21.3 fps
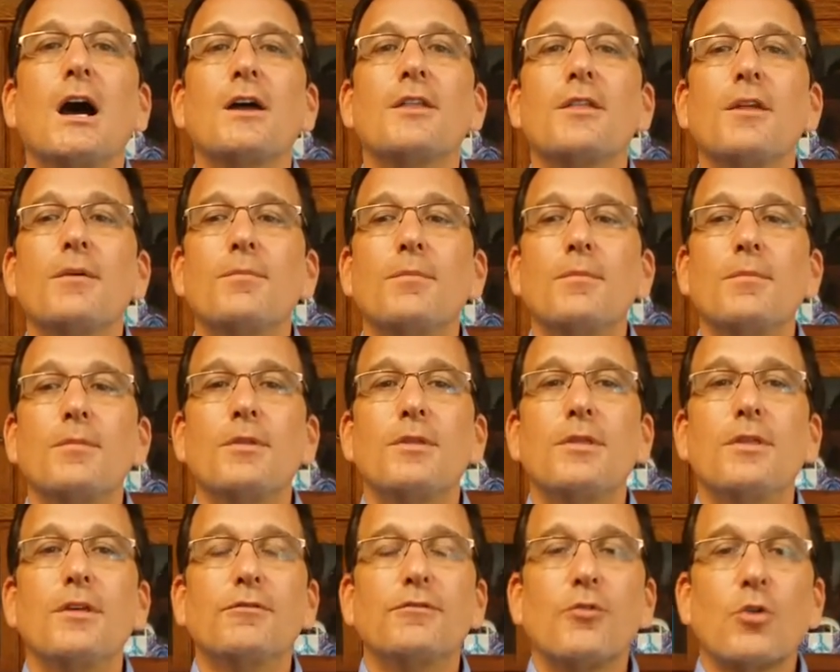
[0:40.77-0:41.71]

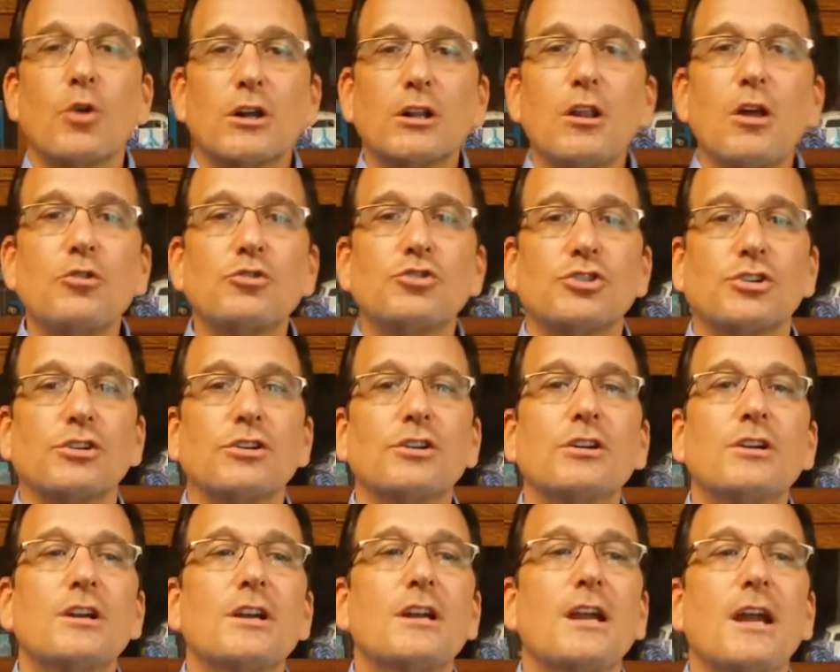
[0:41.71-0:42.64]
the foreclosure,
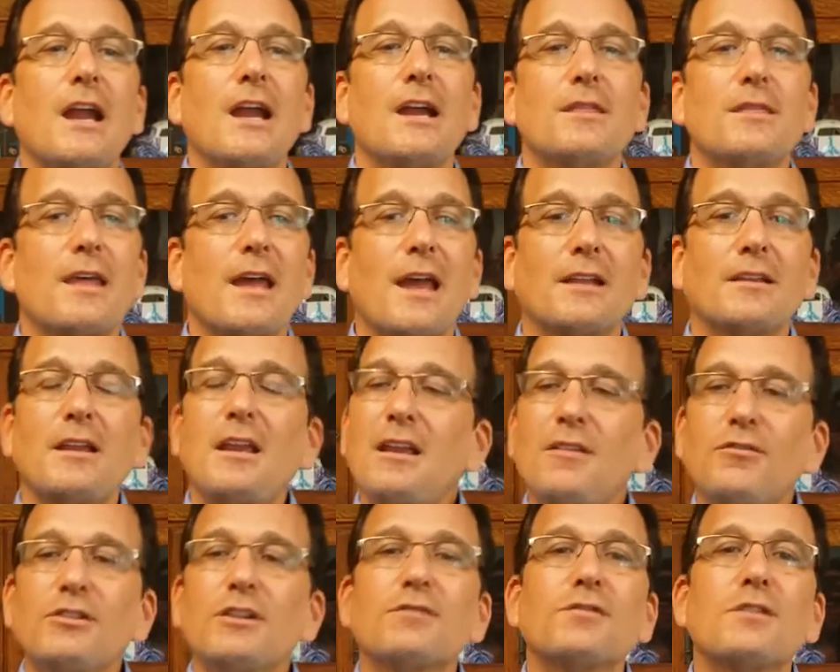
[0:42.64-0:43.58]
and that
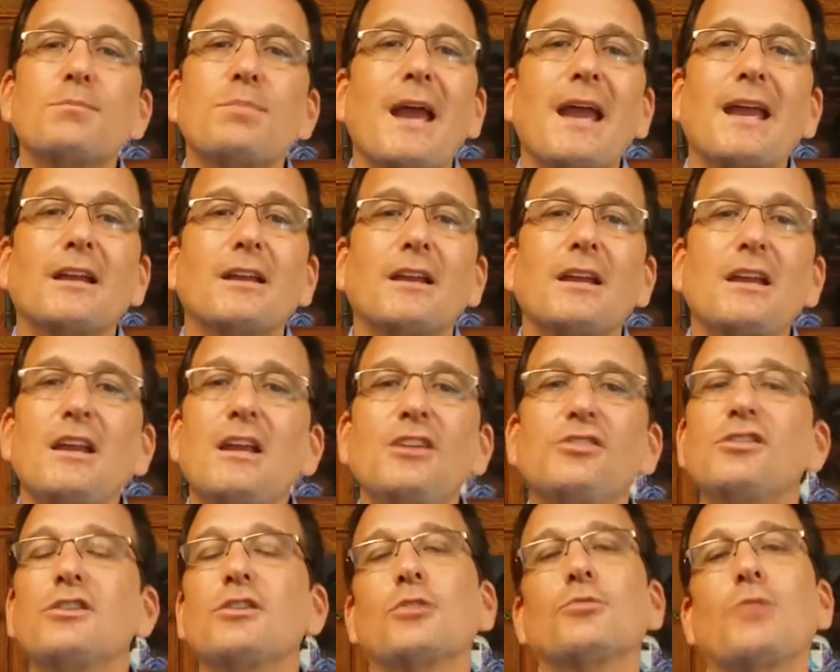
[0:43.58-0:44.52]
even if the bank
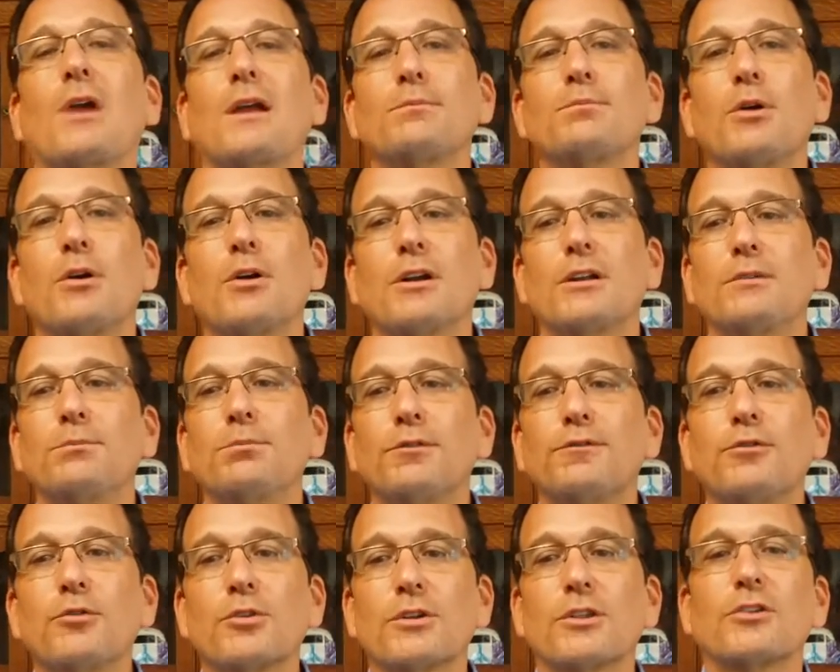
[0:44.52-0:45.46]
isn't the right party
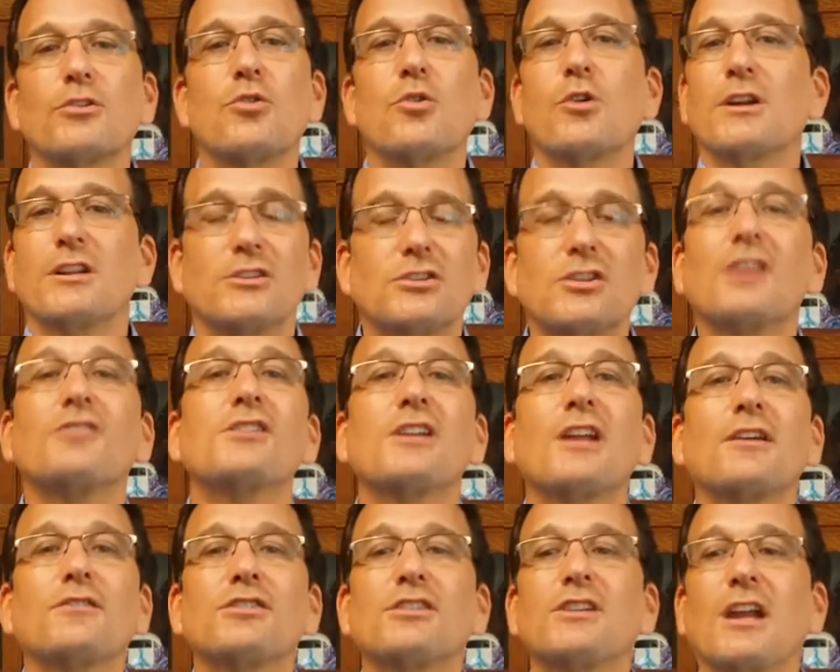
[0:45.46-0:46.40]
before the court and doesn't
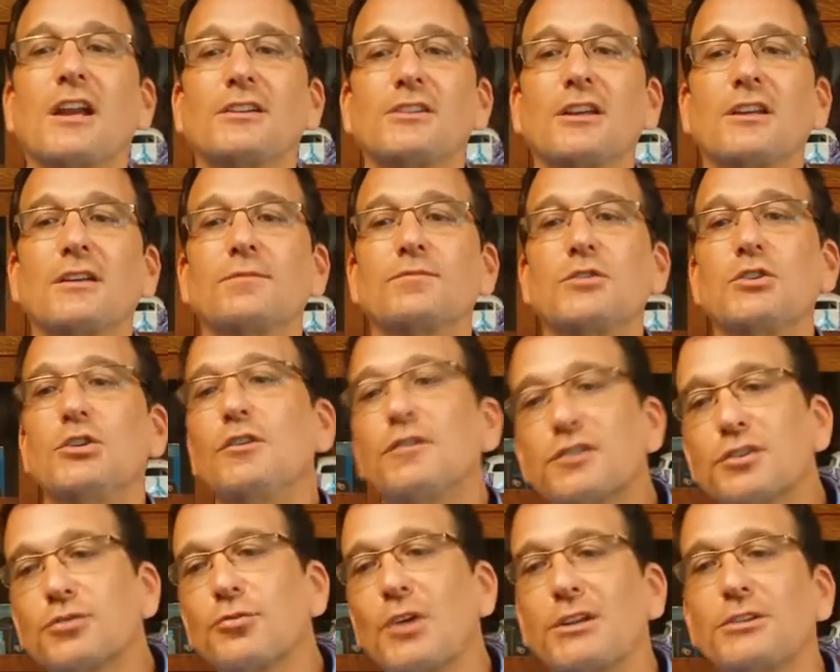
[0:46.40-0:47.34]
have standing, you've
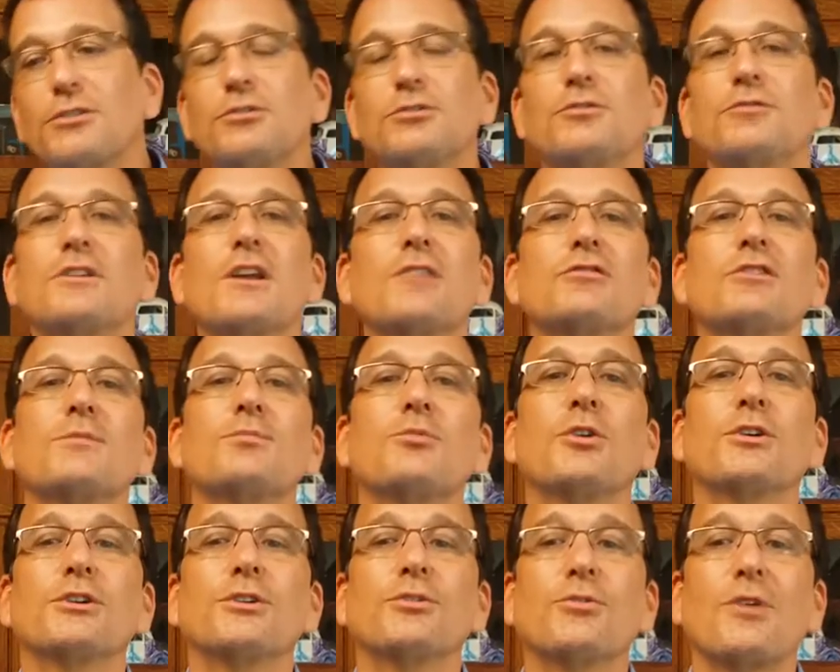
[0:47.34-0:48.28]
surrendered, you've given up
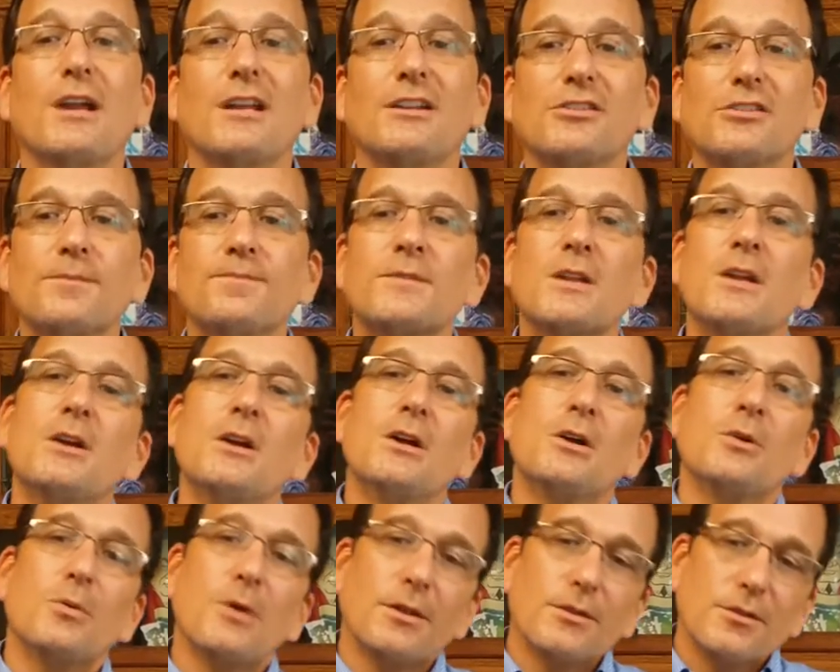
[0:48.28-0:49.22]
all your rights.
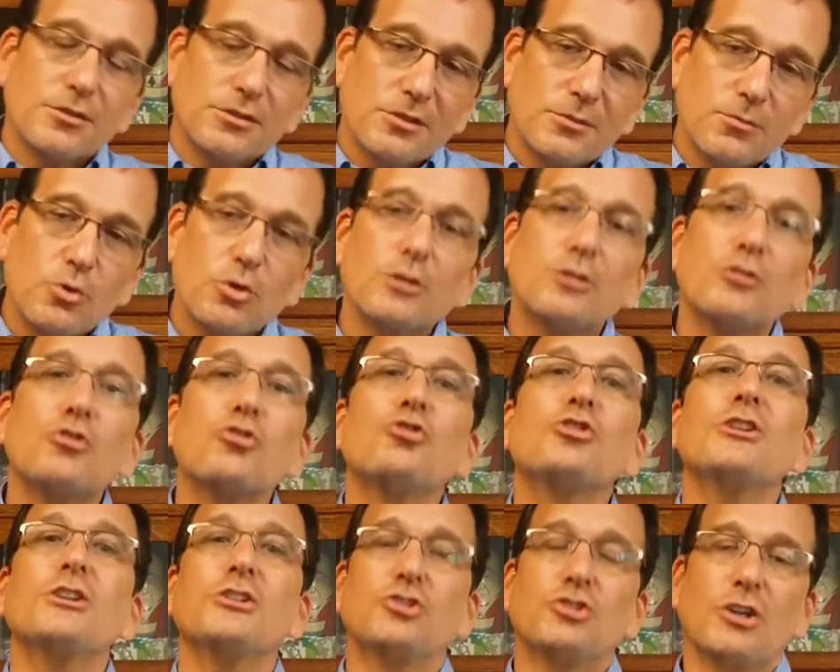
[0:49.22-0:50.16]
Well, there's some more
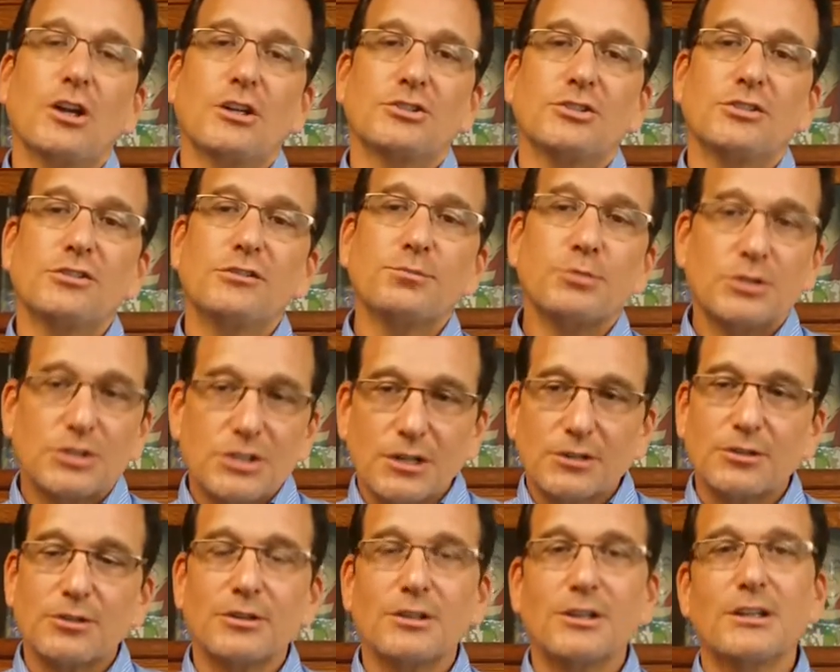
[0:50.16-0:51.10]
learned judges,
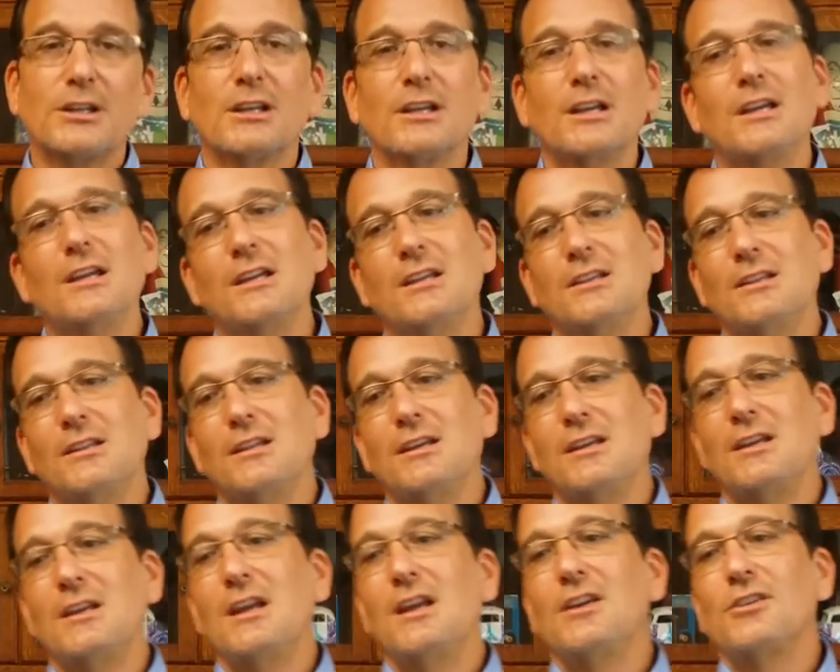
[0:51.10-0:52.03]
particularly in
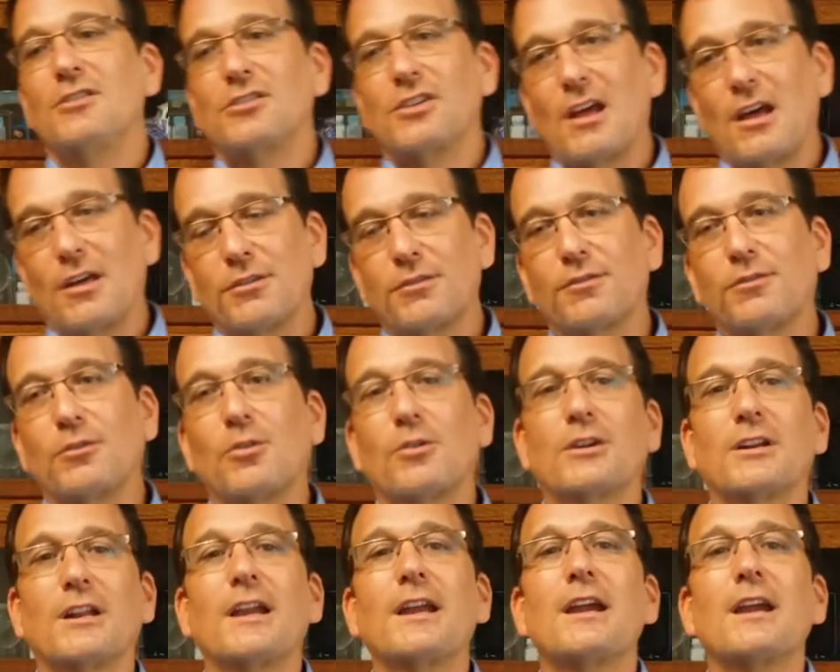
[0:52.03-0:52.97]
the South
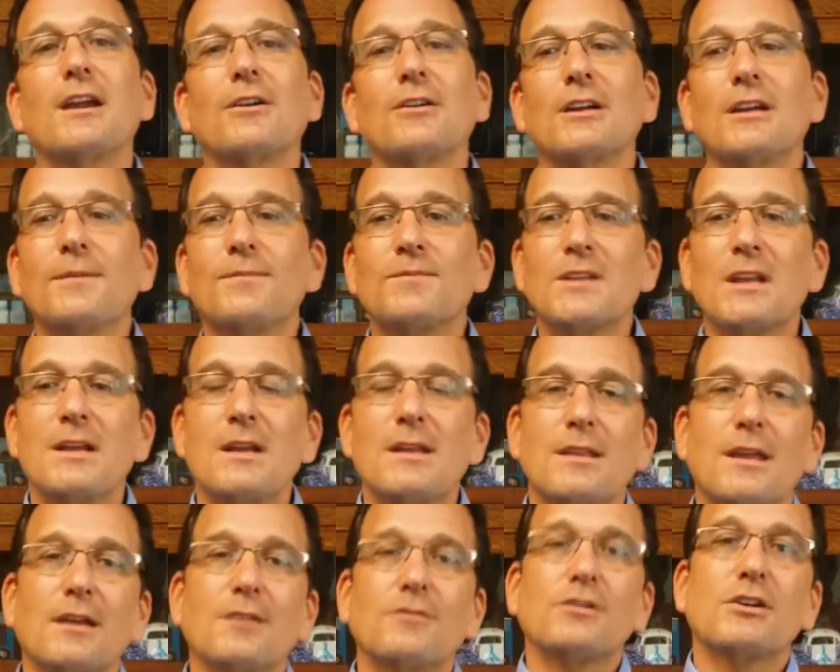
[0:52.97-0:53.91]
Florida area,
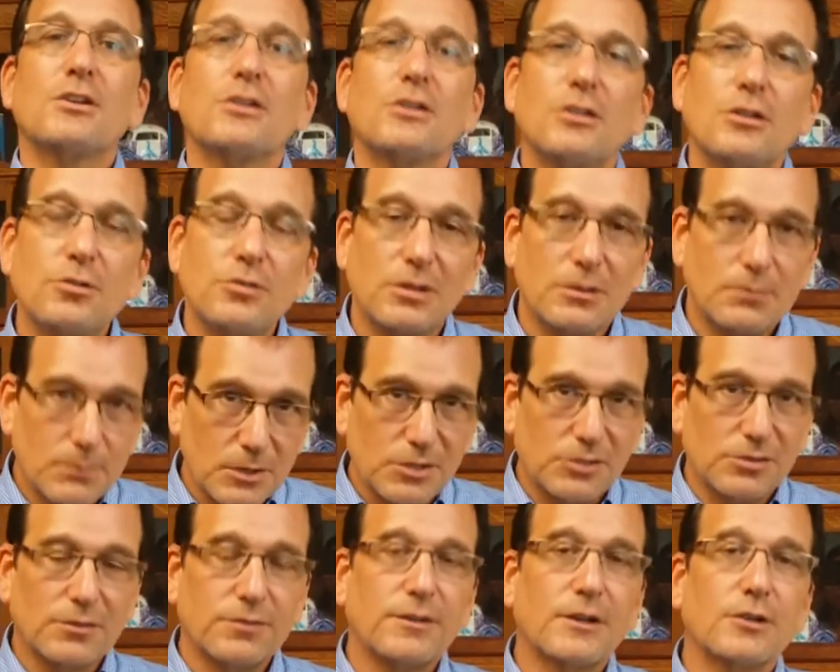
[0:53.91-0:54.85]
that have concluded, and
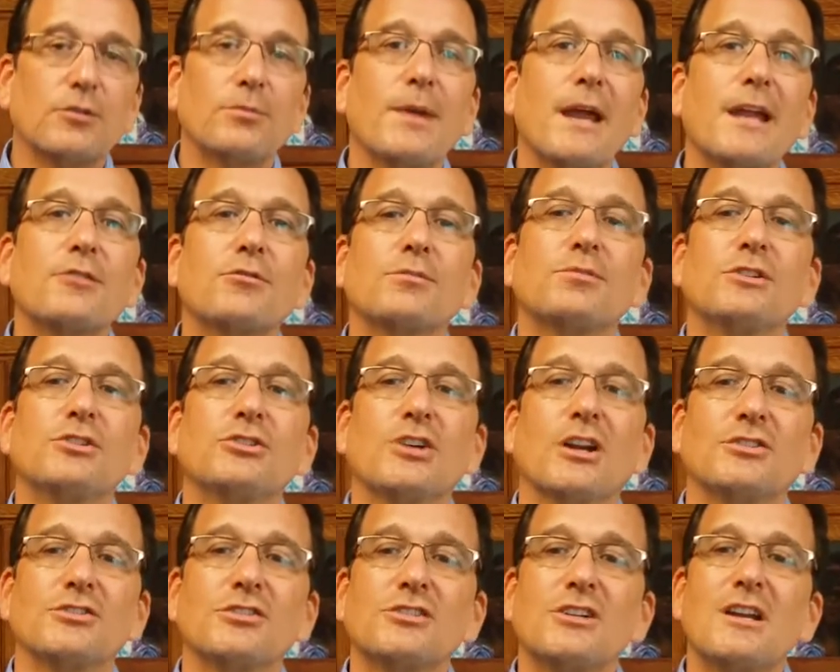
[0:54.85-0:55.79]
these are federal bankruptcy
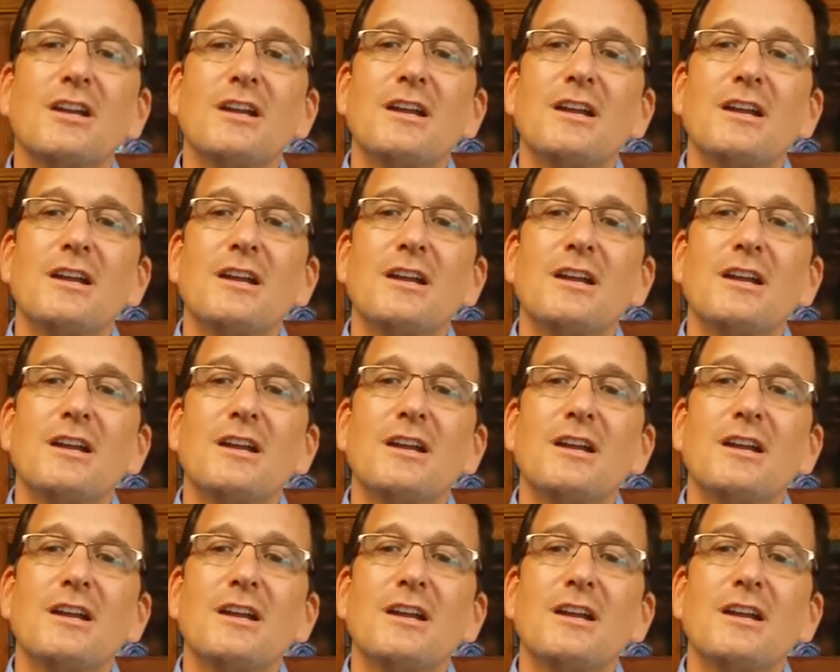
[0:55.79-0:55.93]
judges,